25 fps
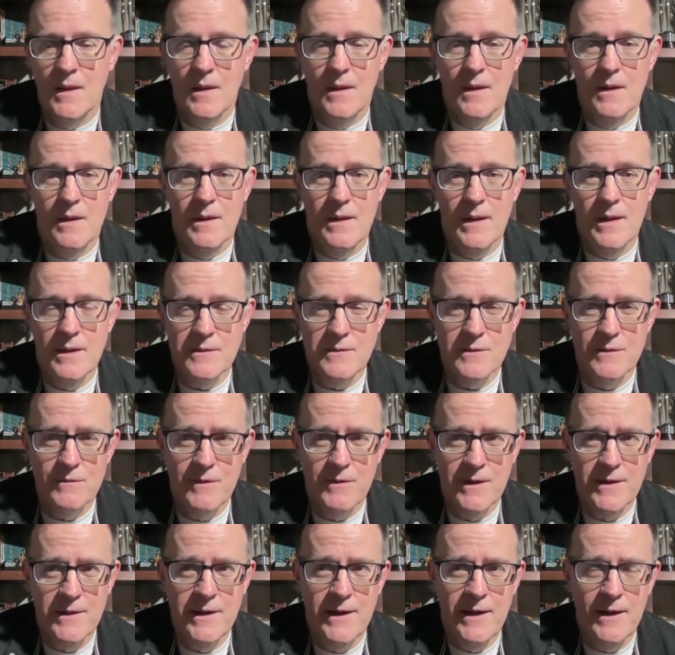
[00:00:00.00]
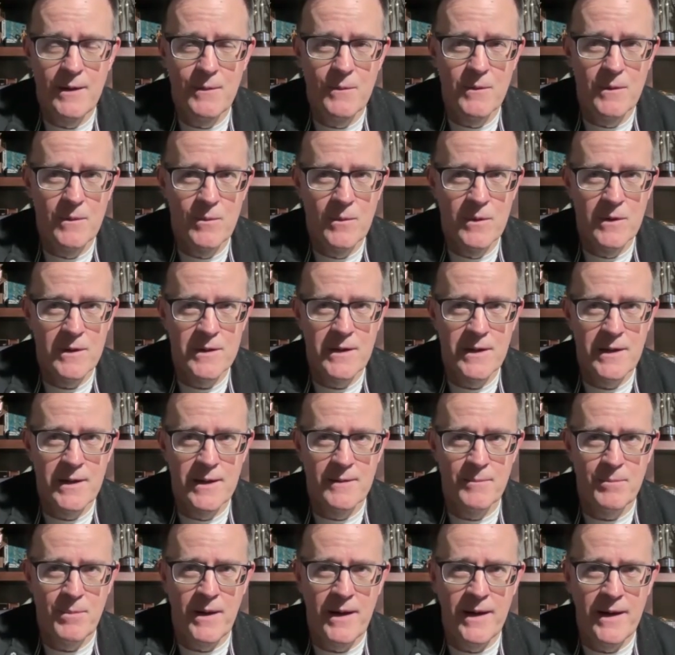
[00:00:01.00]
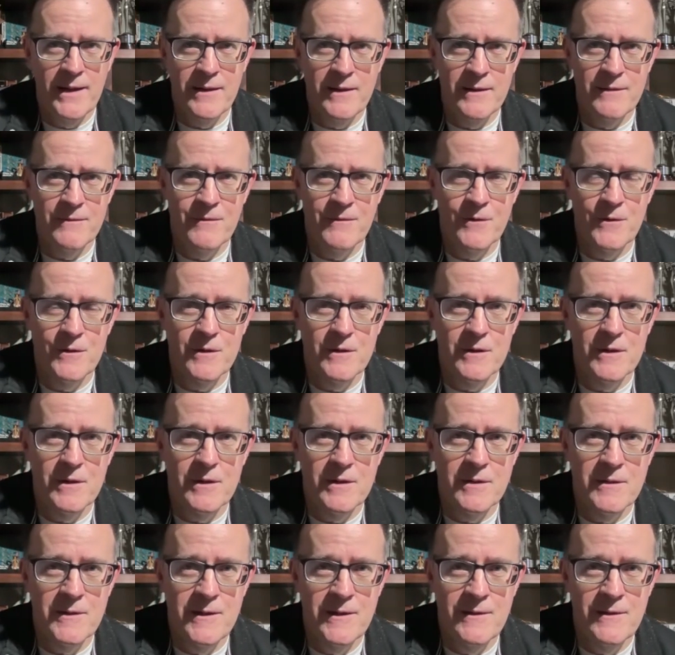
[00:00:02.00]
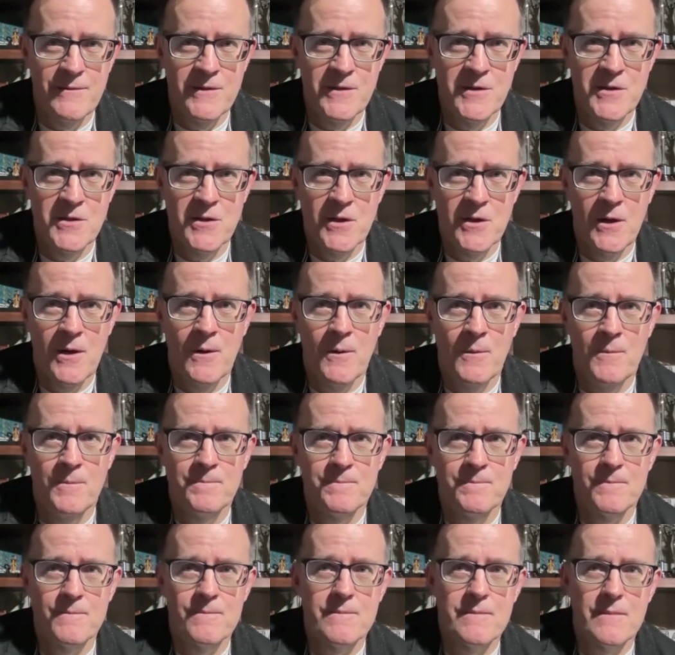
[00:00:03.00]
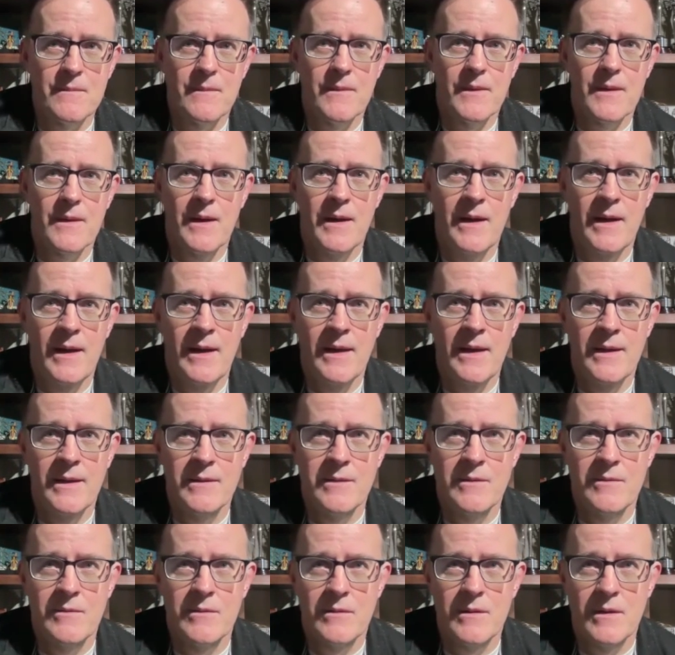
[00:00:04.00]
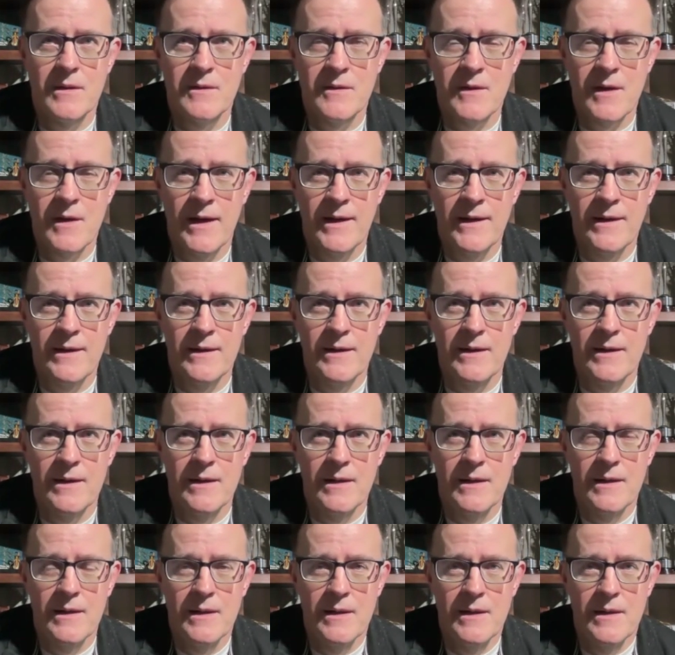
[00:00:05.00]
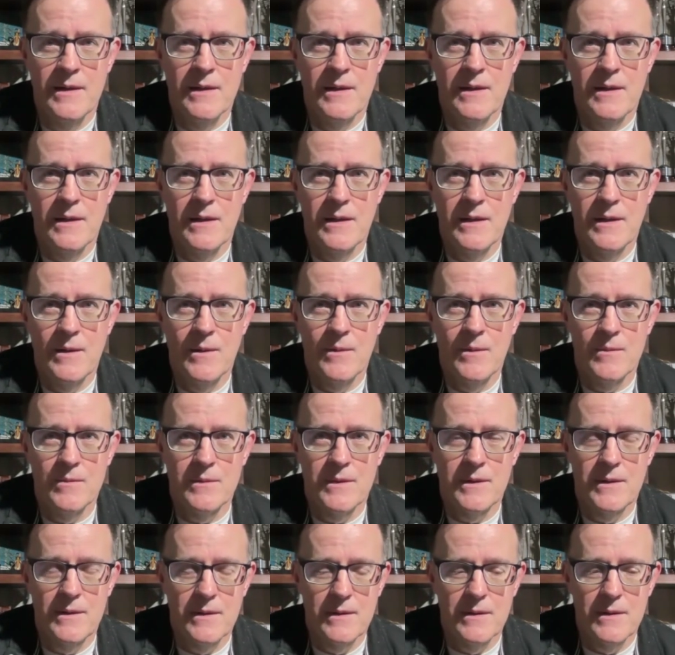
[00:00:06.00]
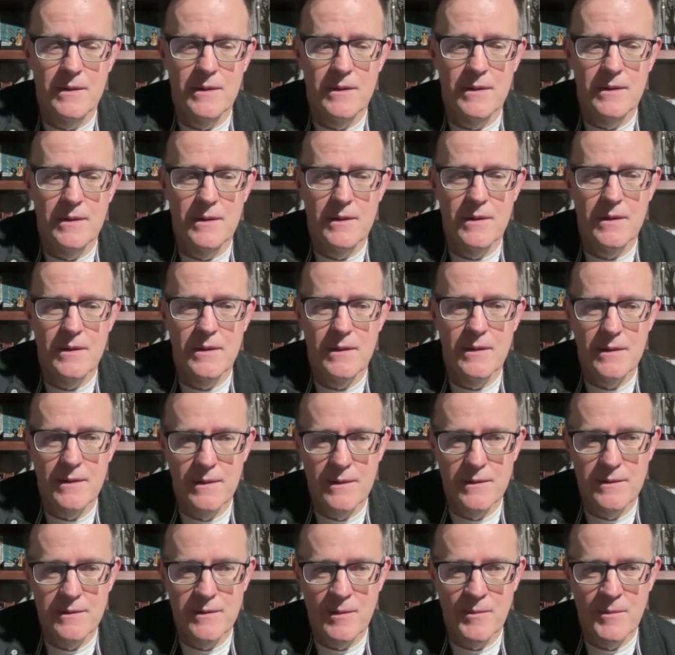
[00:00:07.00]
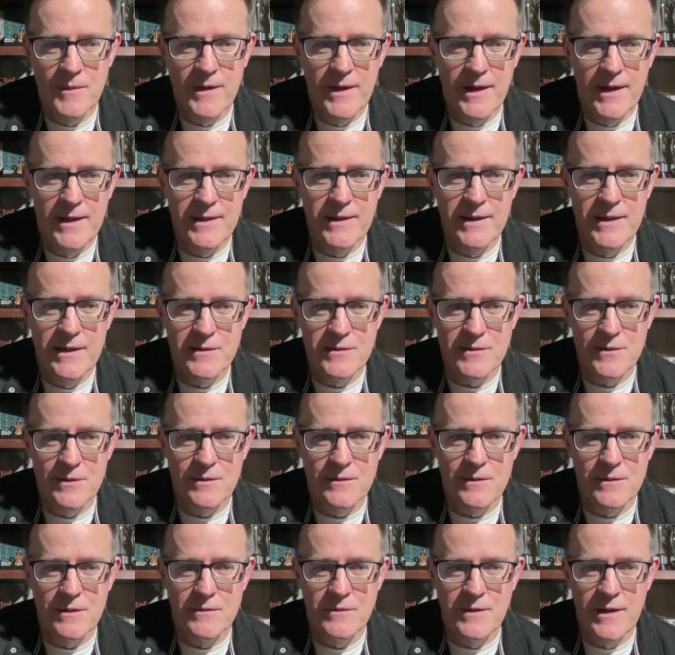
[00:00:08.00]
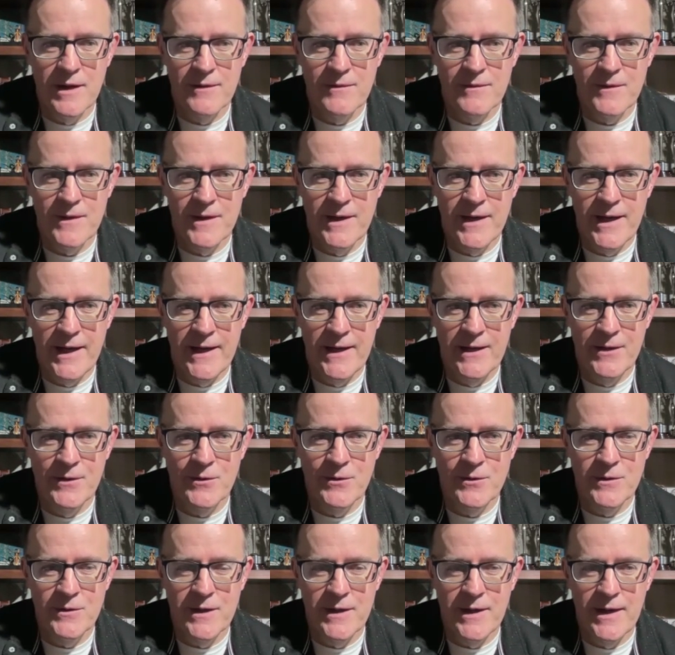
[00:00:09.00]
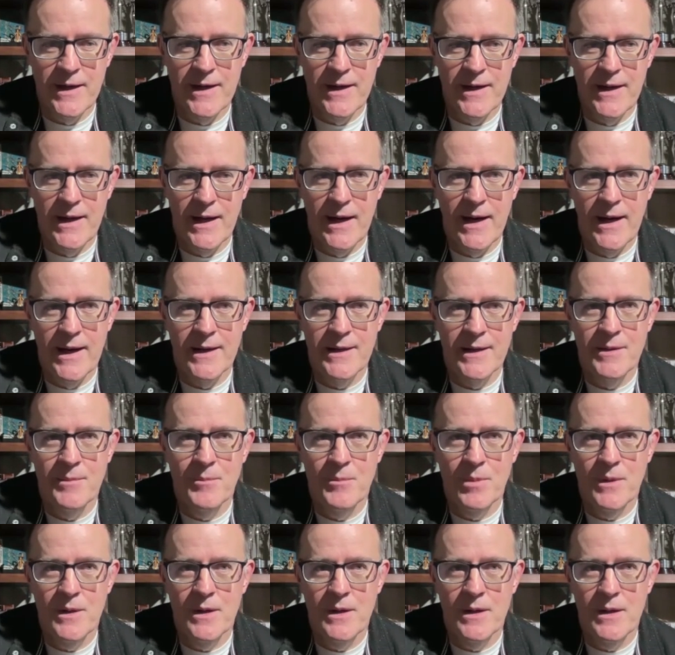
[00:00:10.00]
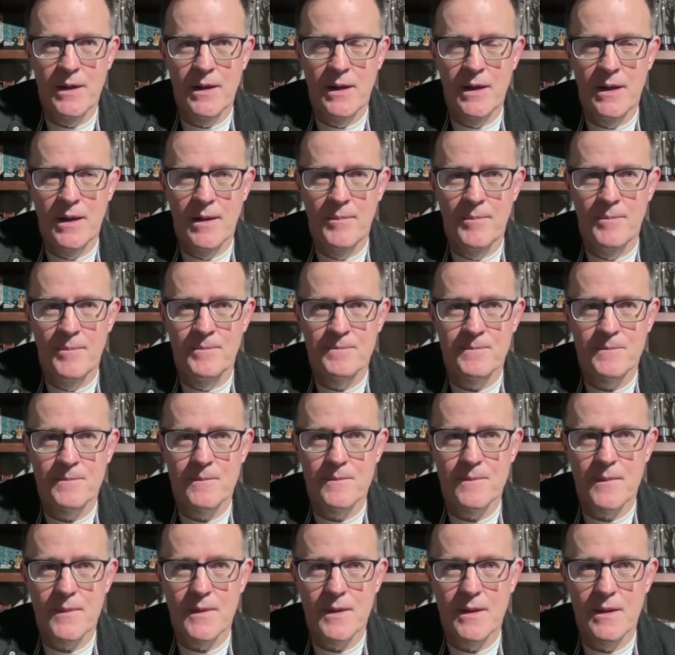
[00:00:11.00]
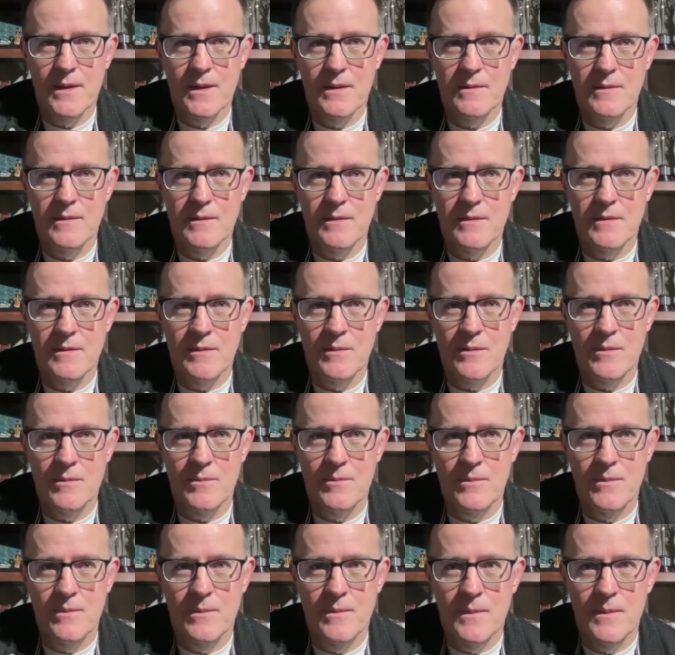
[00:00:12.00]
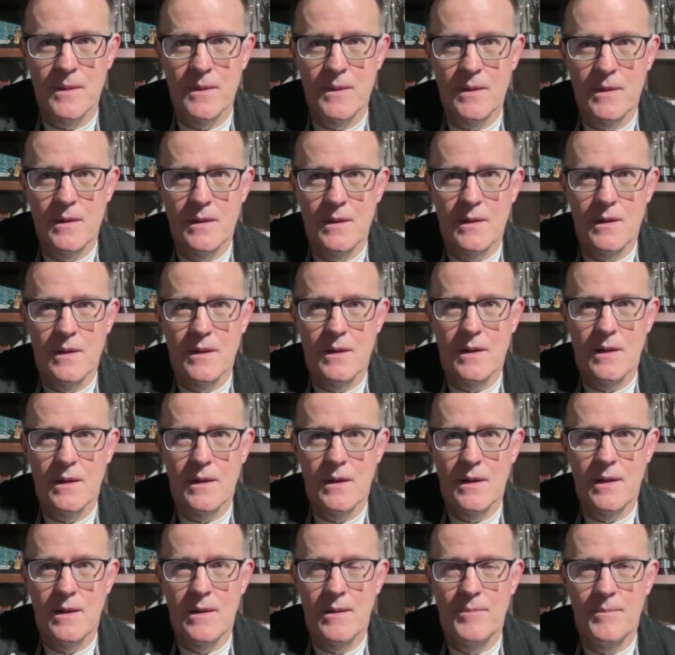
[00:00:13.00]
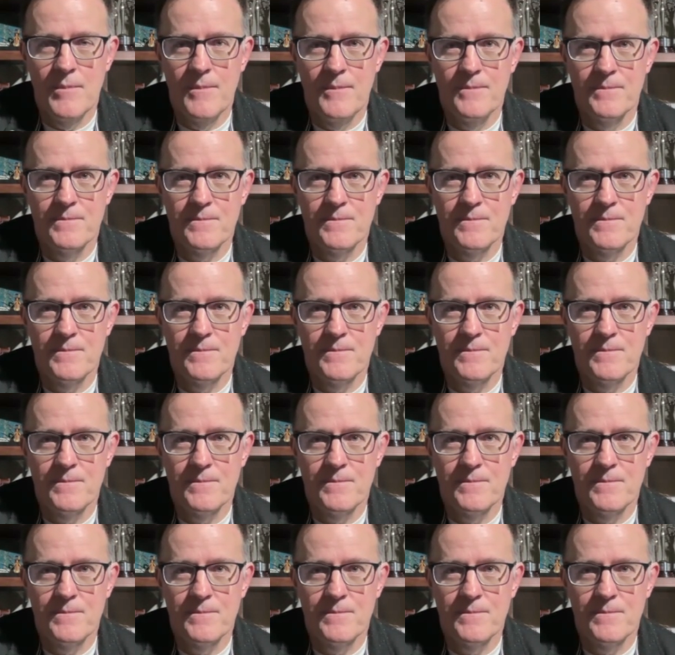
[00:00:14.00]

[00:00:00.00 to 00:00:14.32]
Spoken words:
Yeah, so right now we're working on a pilot for a TV show, and it's kind of, you know, some of the ideas are definitely catered to AI, but it's a um,